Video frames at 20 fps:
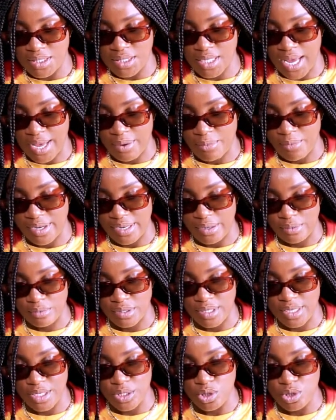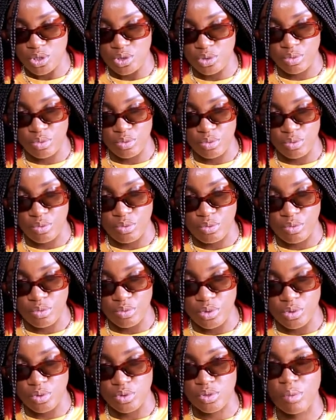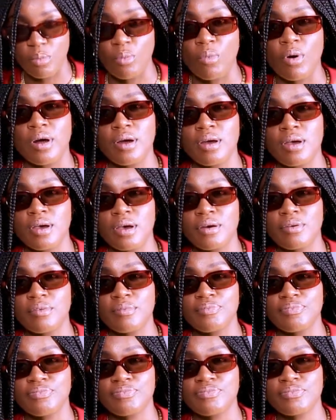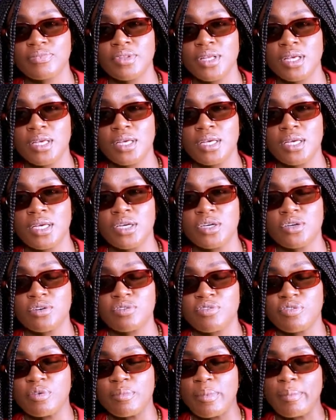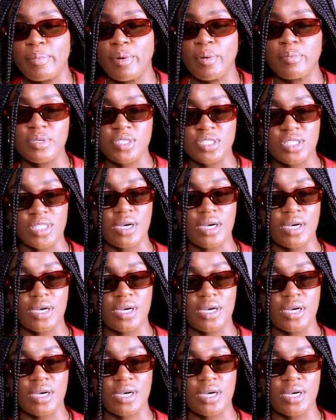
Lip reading: I went out there to do some work for my publishing